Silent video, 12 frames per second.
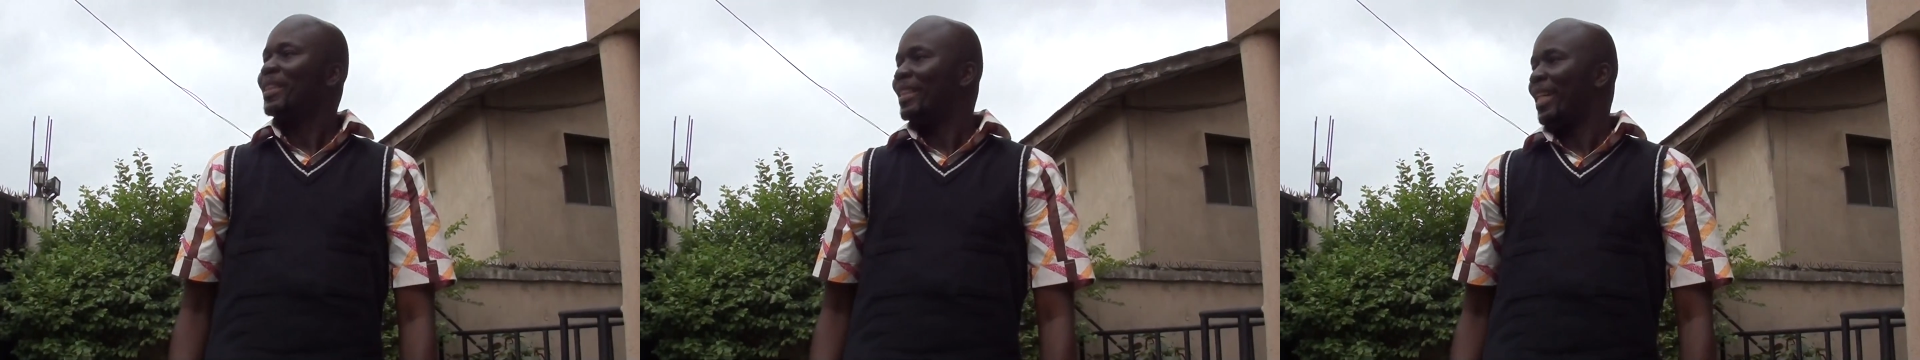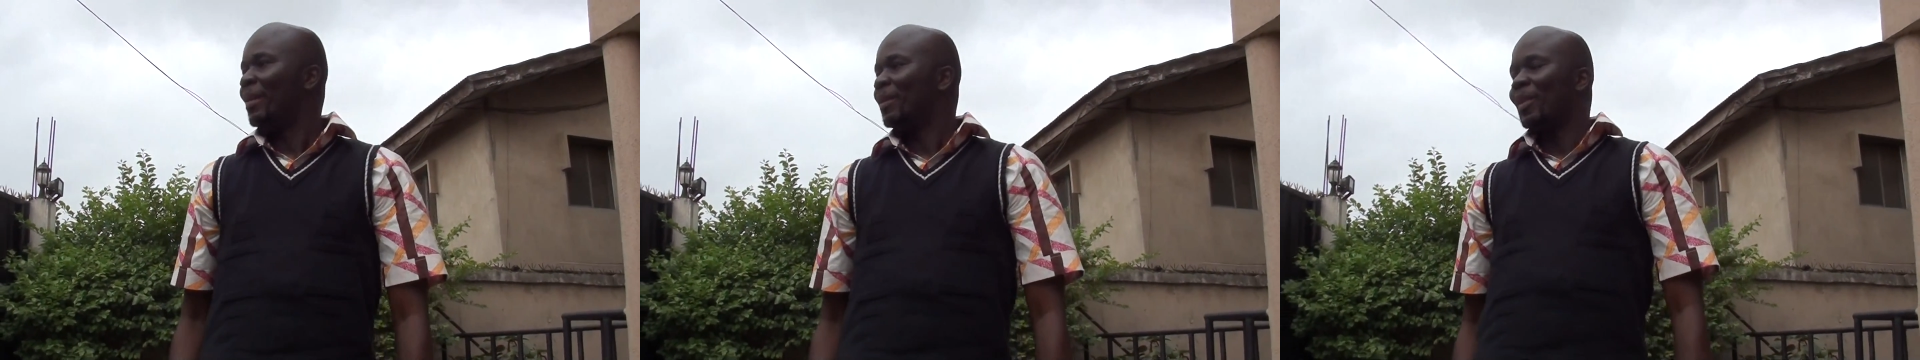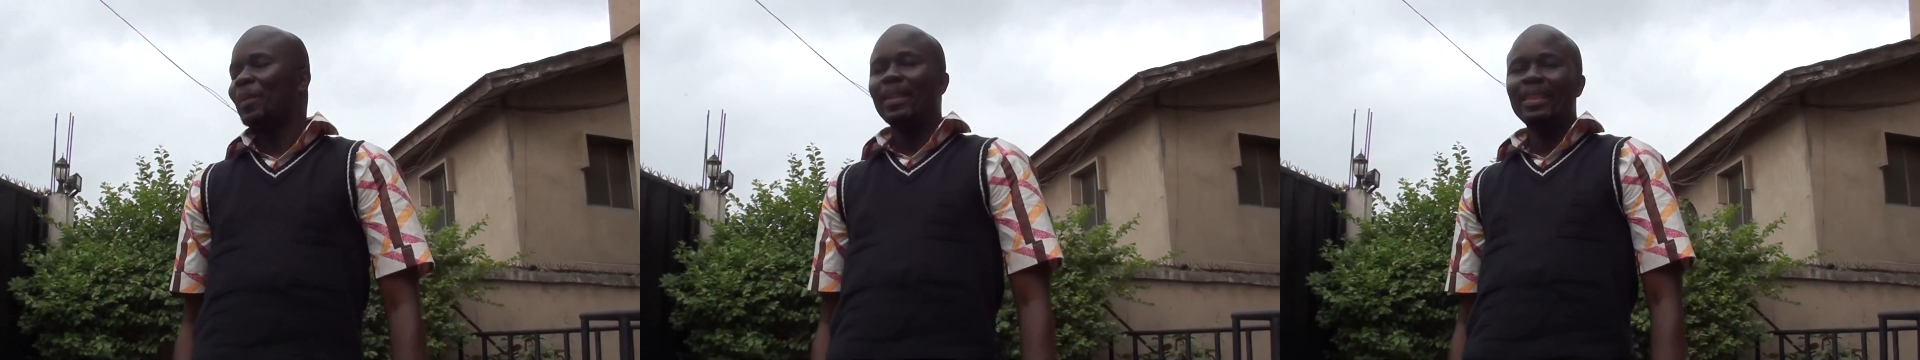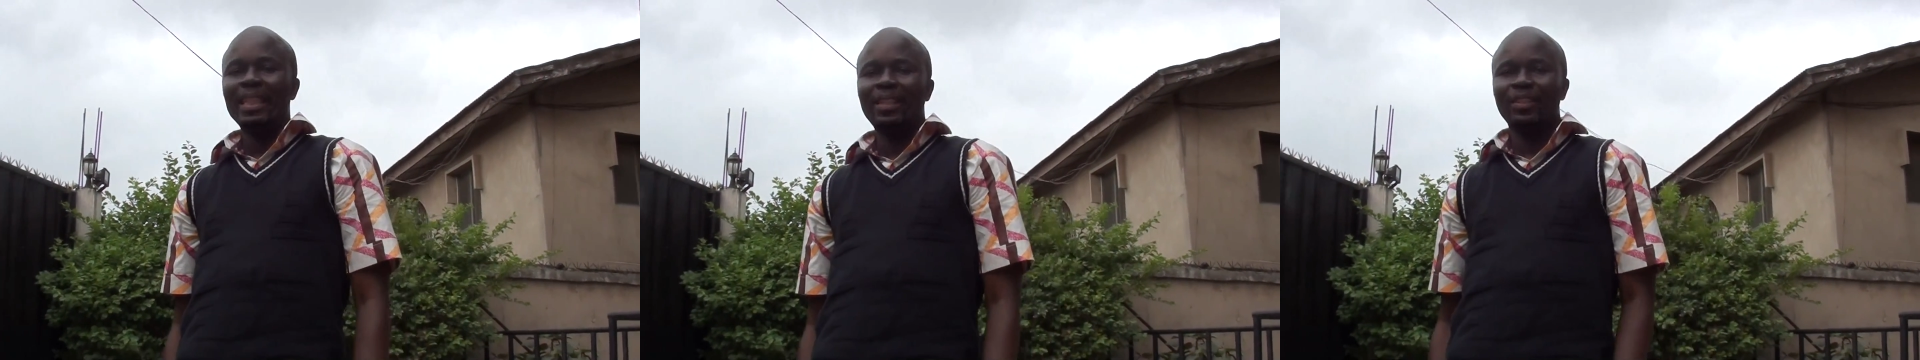time somebody
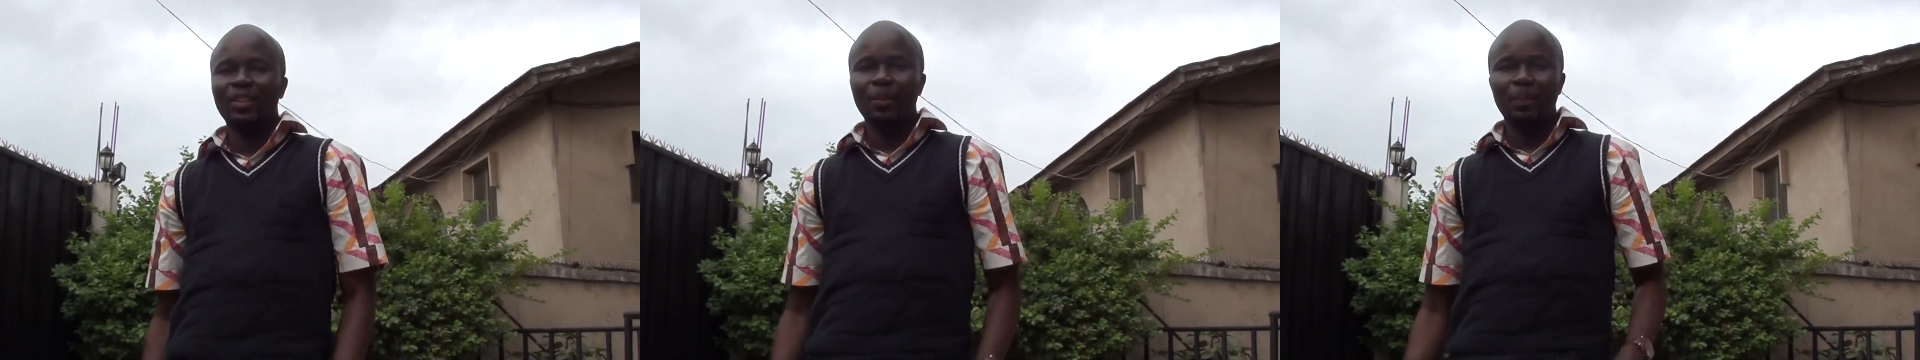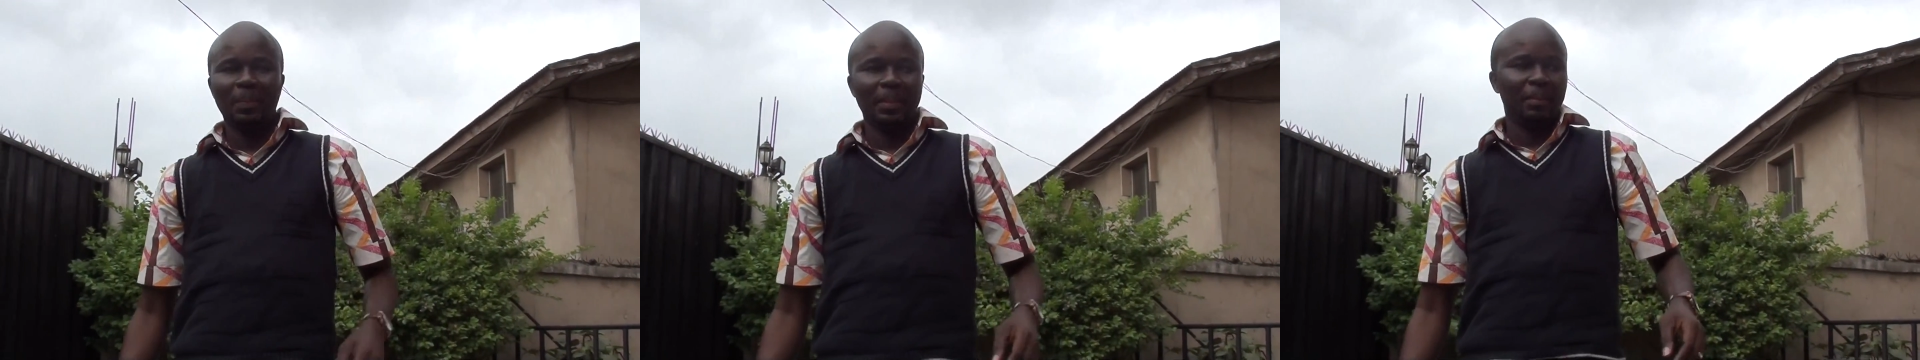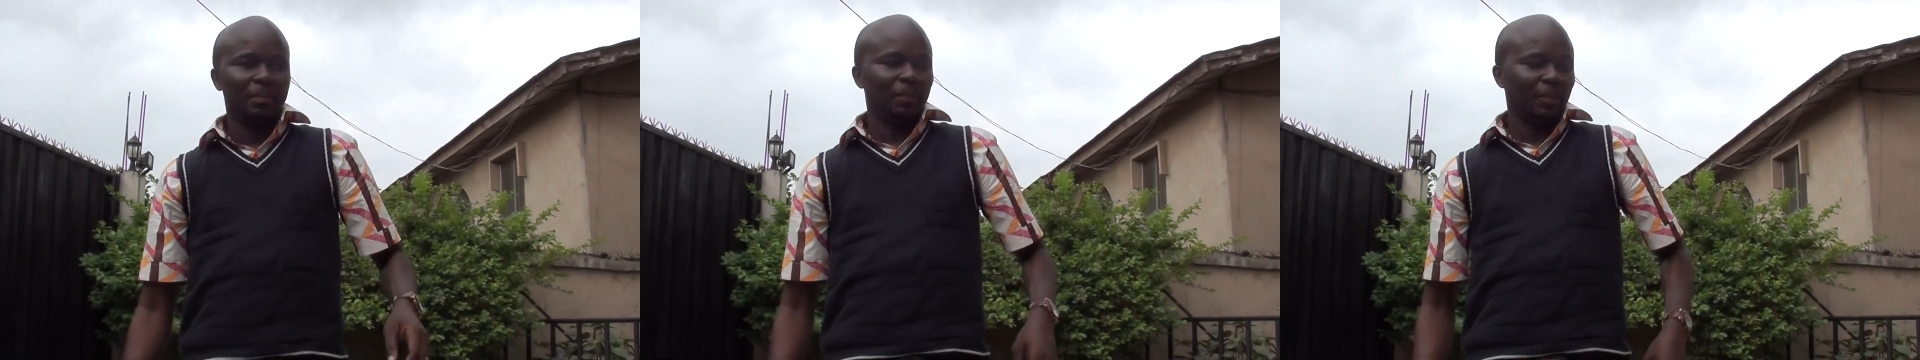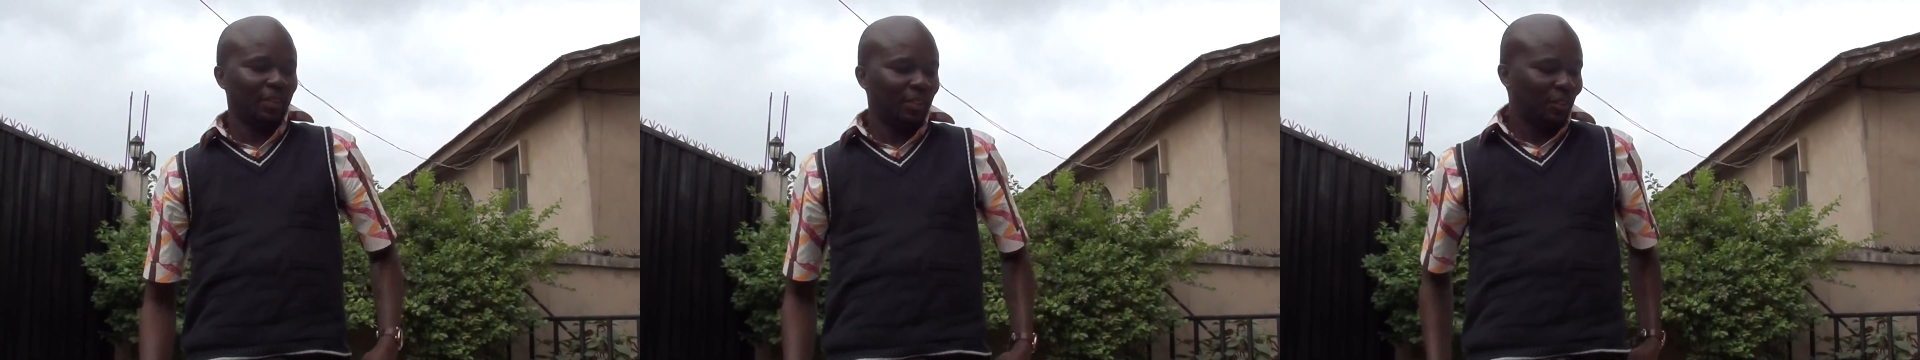set us up, it
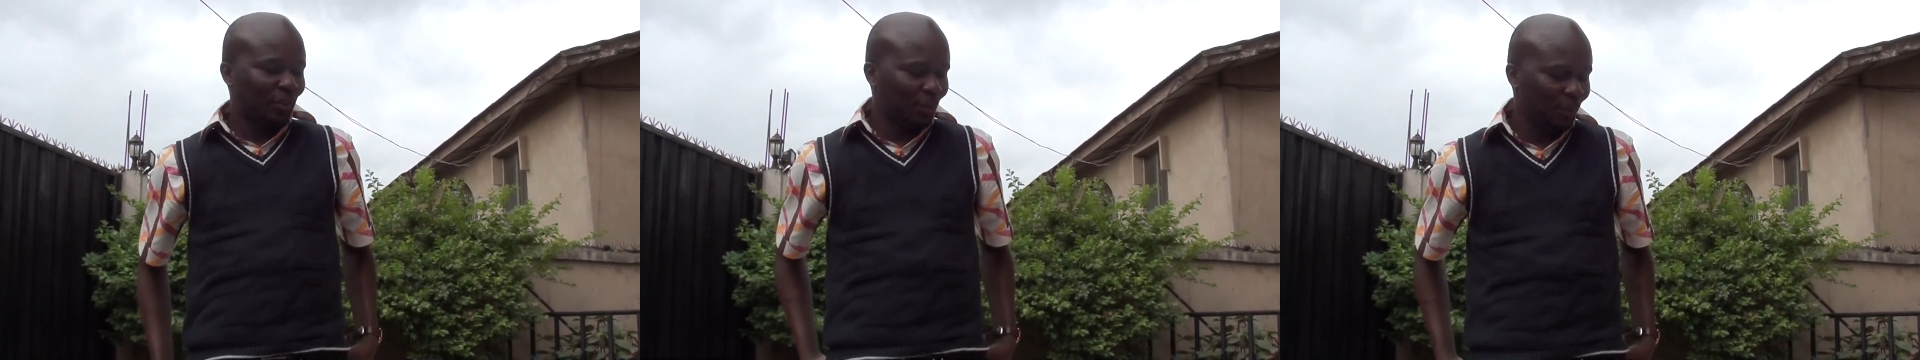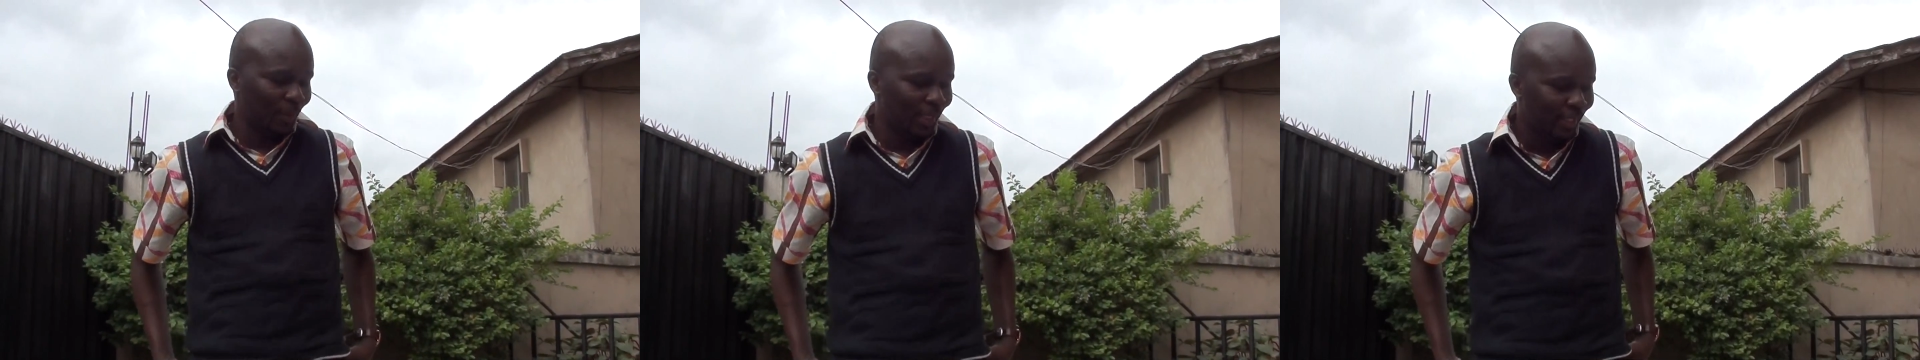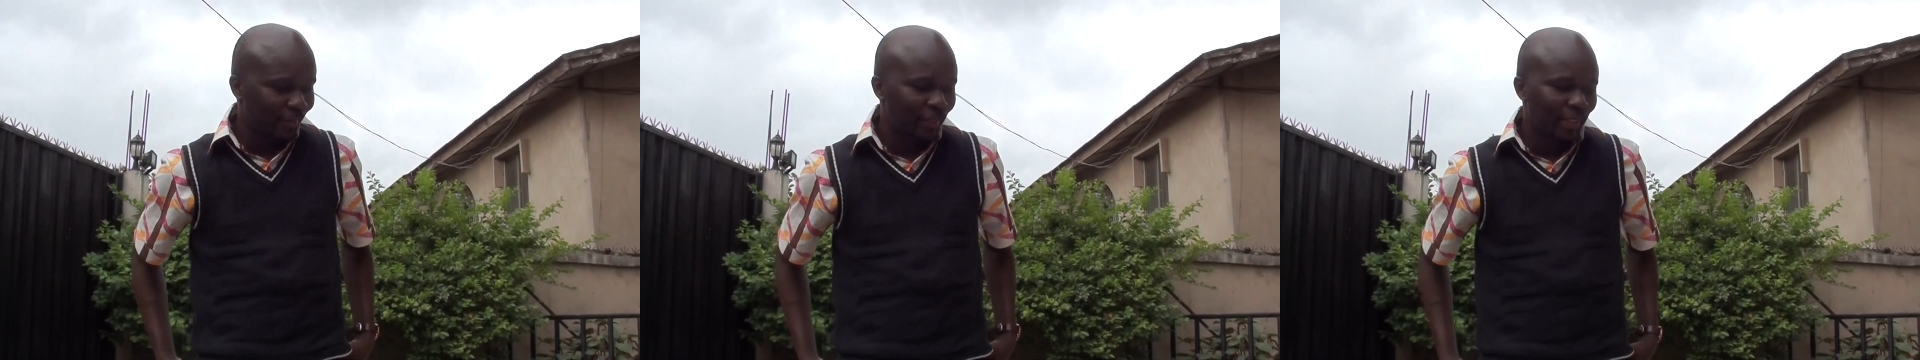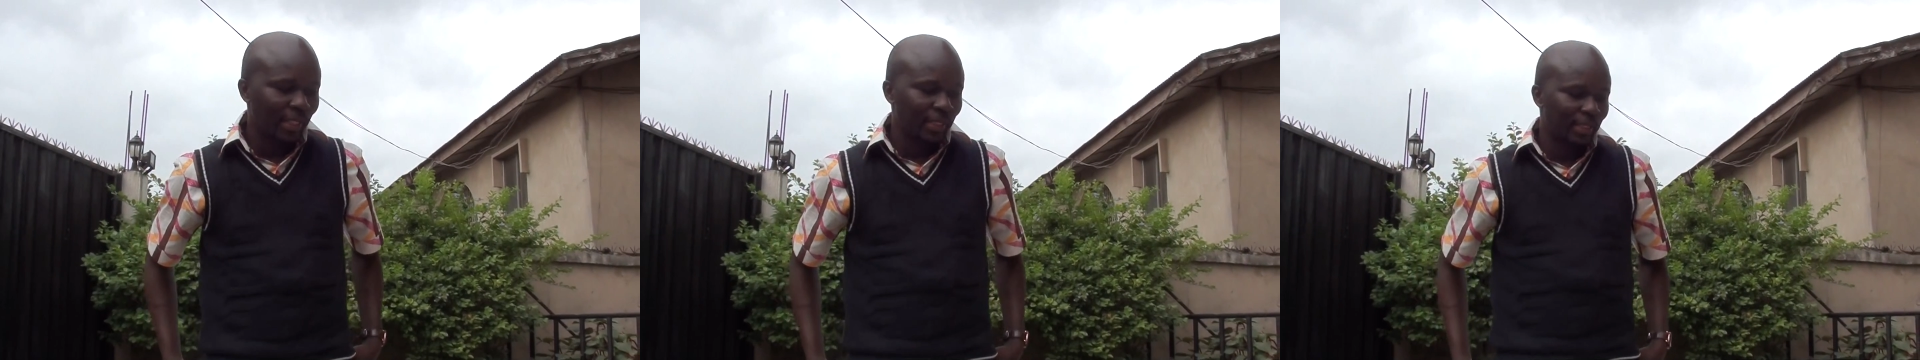was in school, we were
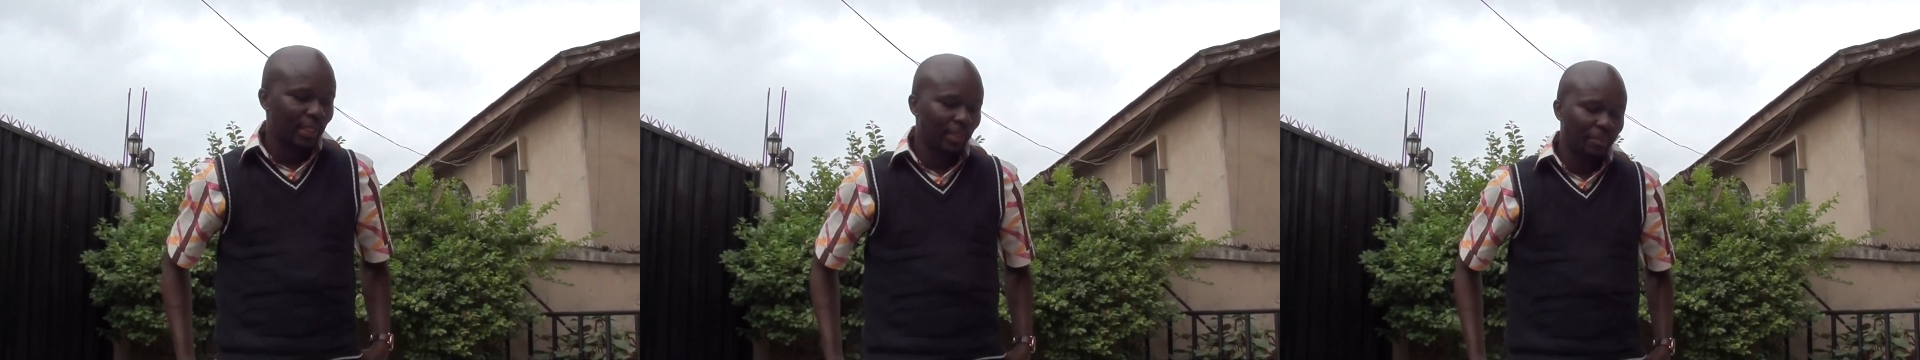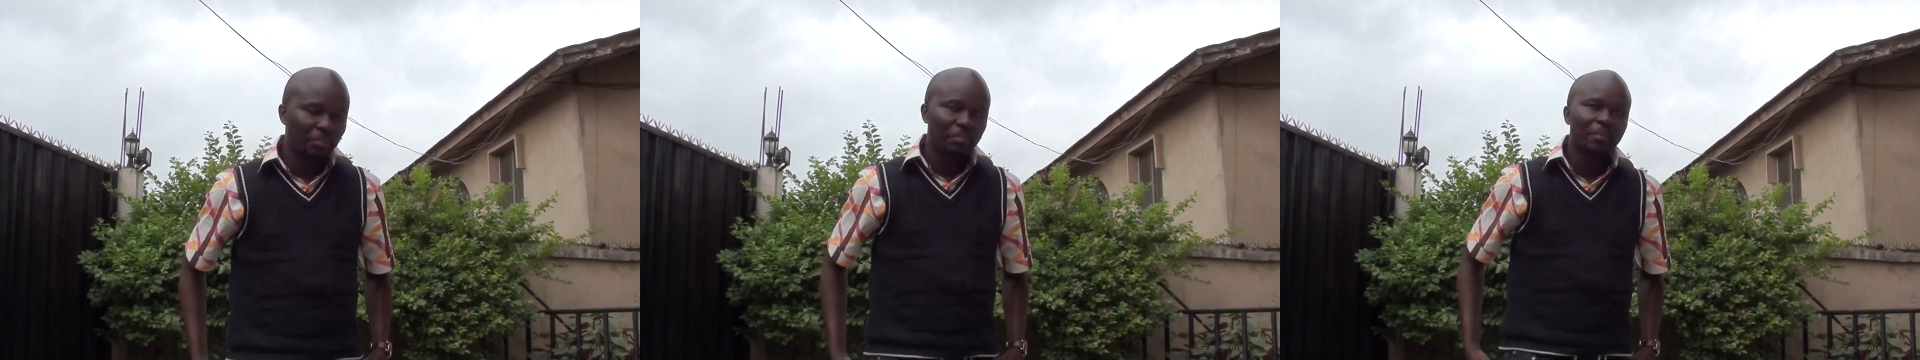living, and the